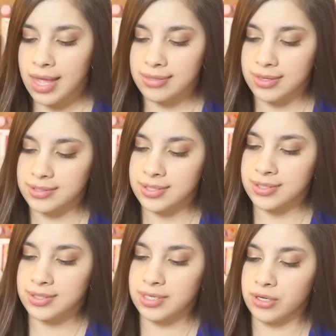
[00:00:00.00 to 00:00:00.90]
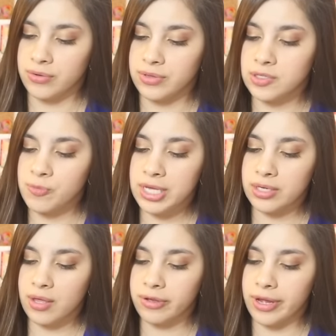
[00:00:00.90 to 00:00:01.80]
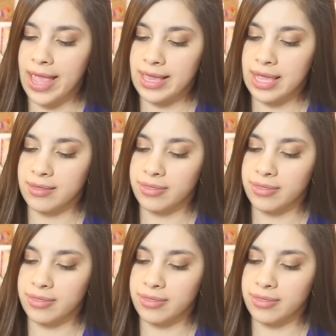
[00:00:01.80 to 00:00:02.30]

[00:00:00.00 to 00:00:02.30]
like this, this is cute. This will be another hanging